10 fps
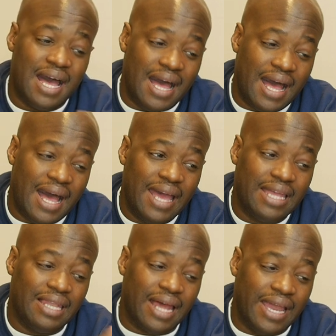I
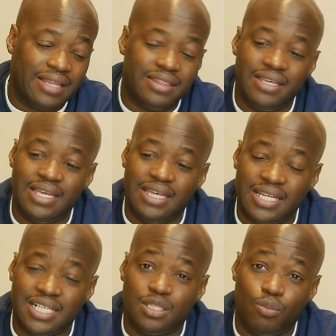like the
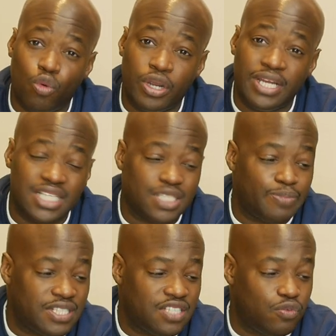more
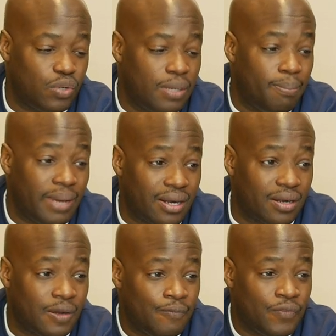inexpensive one
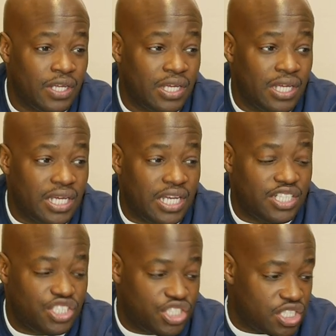better.
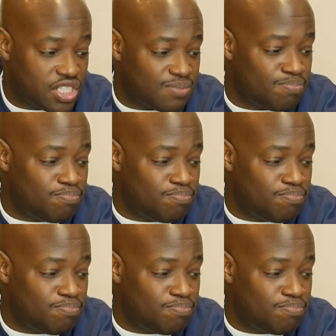It just